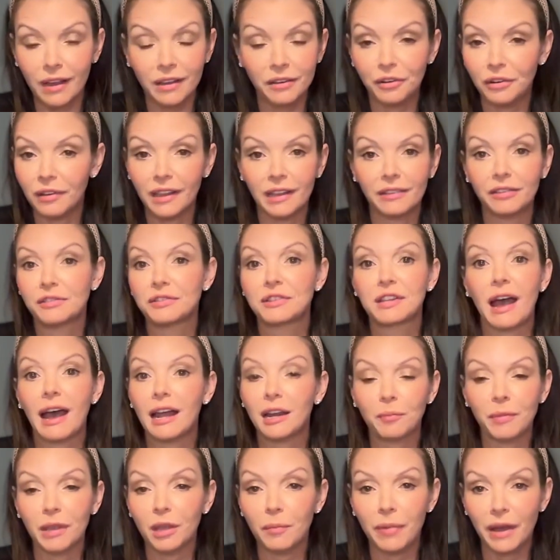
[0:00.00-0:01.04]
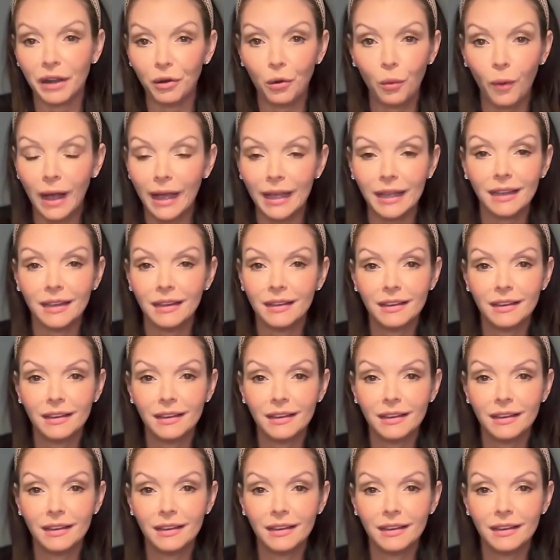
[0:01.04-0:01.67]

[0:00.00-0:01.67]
And you're like, there's got to be a better way.